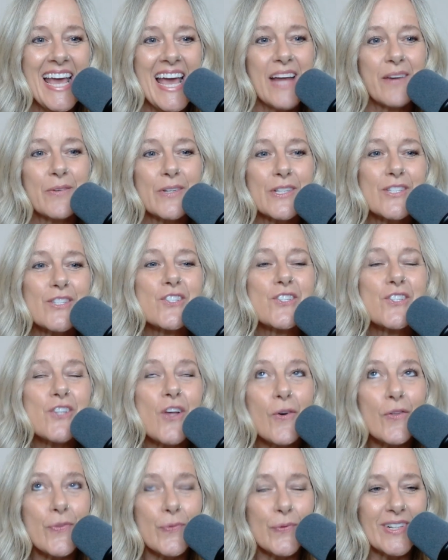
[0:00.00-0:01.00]
And we're
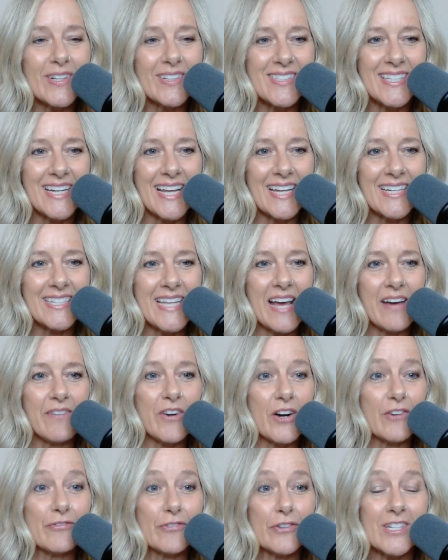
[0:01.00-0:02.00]
so thrilled today to have
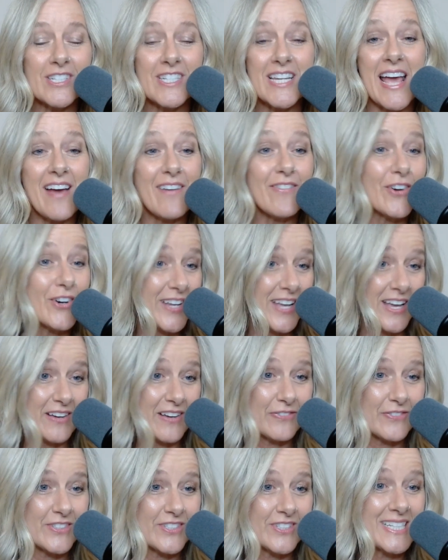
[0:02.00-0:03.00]
our first ever
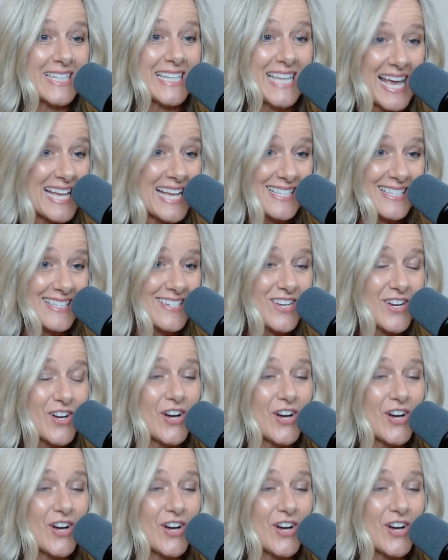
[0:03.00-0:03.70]
guest